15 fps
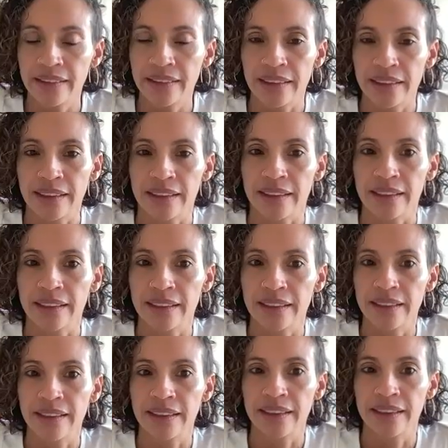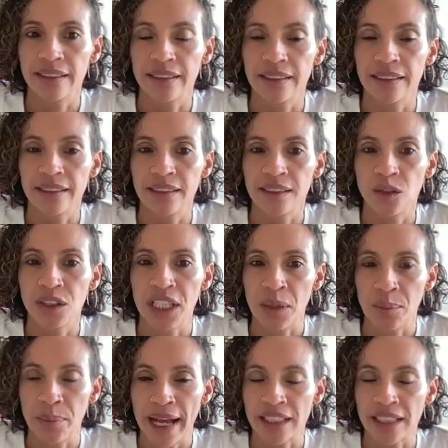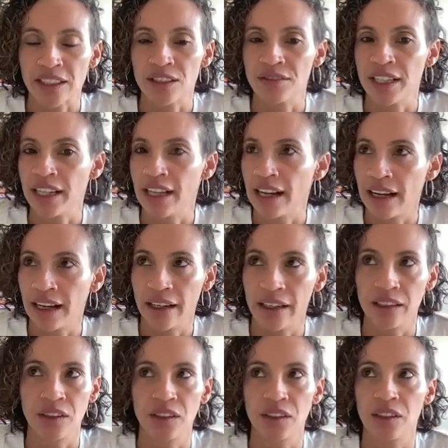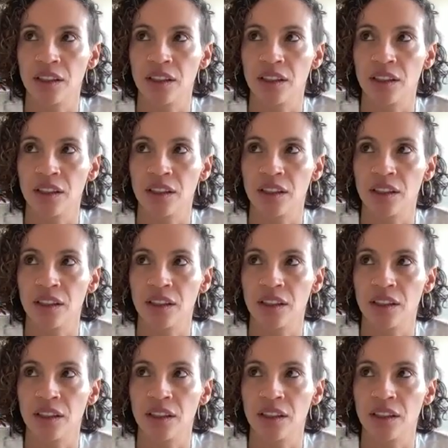the impact of AI